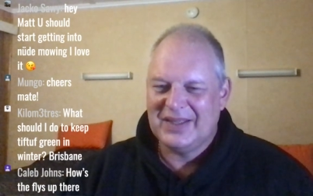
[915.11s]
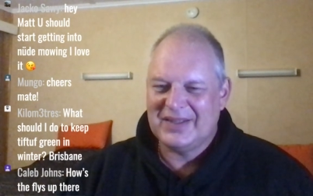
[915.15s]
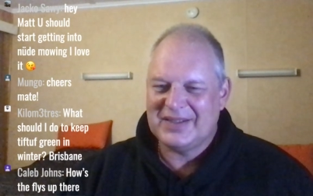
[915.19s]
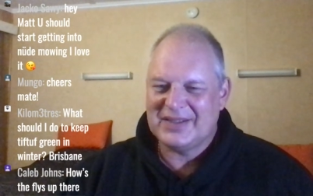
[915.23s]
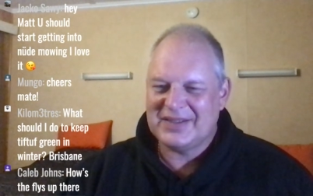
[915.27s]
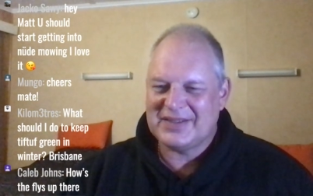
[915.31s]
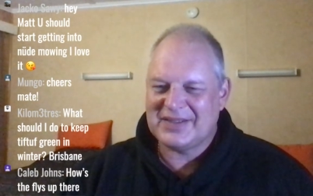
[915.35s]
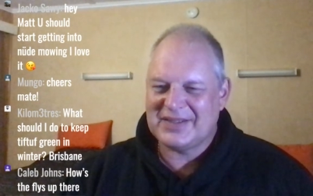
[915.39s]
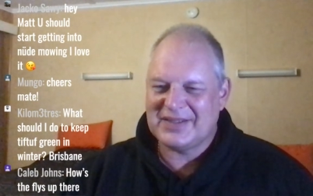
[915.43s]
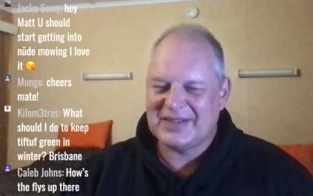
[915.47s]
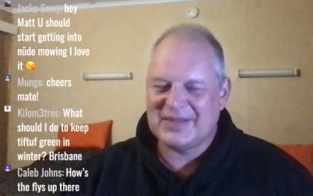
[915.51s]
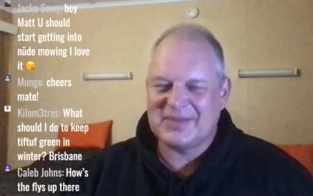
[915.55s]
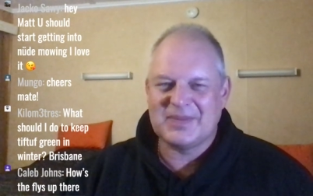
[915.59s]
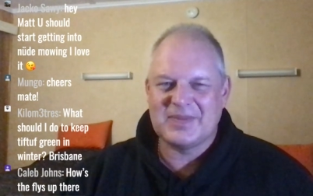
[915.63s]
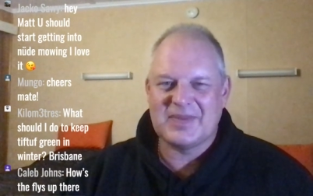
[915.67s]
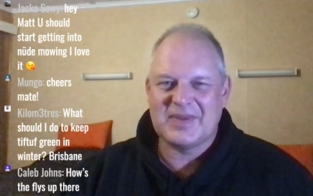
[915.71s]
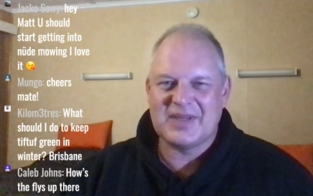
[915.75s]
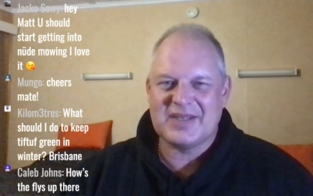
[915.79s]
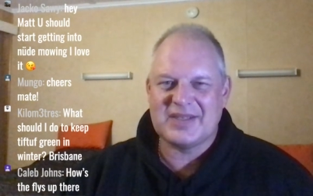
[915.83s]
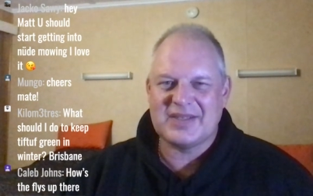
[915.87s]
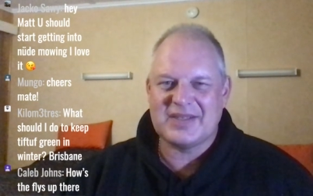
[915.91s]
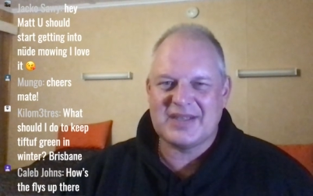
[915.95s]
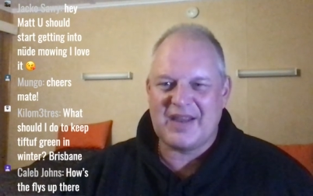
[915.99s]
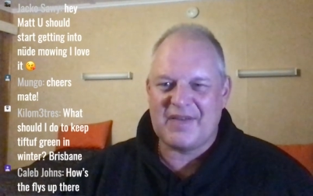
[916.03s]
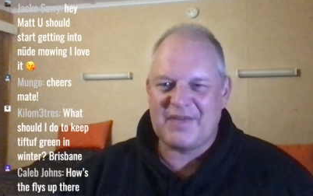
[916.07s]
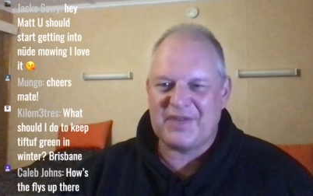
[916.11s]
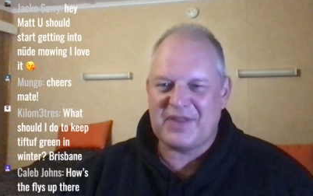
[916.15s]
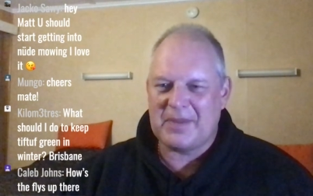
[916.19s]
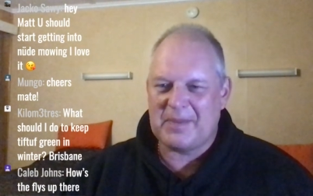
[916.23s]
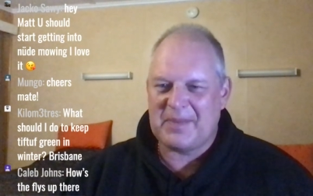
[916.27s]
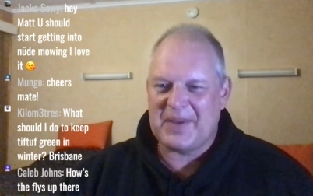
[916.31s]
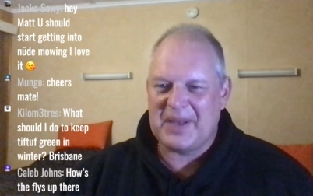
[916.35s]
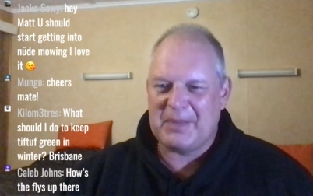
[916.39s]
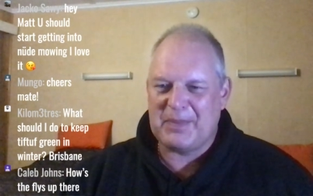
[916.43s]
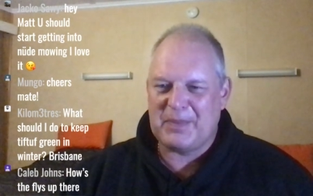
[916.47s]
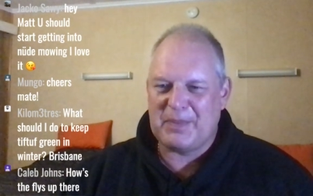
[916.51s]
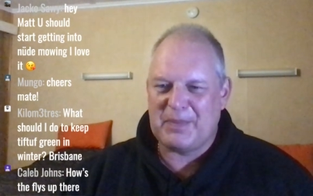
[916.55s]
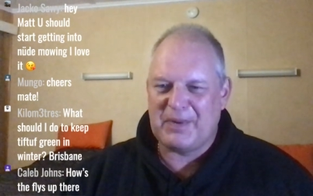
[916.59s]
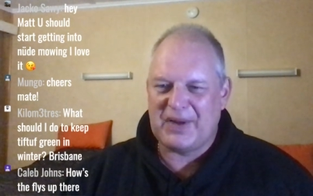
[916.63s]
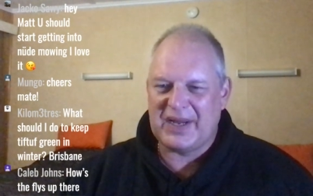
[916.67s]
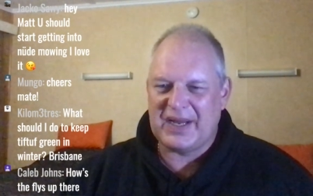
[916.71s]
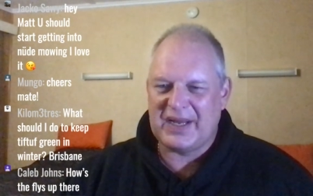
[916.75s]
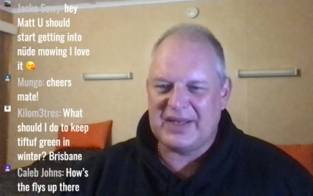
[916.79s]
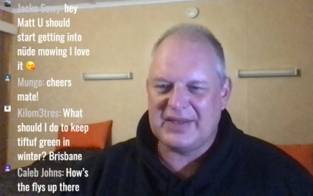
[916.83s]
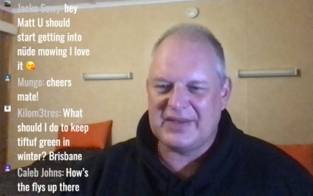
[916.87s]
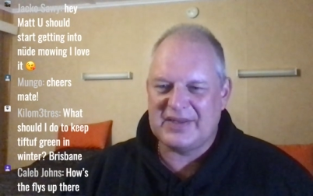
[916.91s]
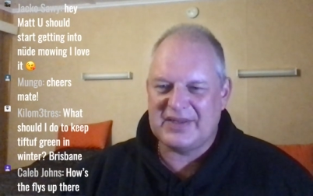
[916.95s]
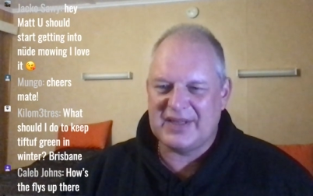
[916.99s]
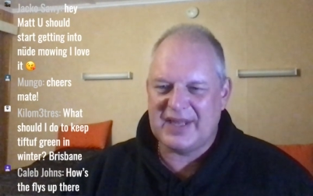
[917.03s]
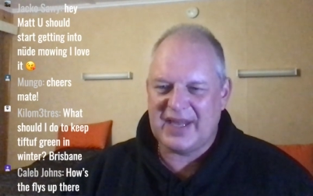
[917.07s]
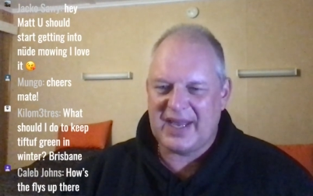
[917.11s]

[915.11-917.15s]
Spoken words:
Just the stuff that people bring into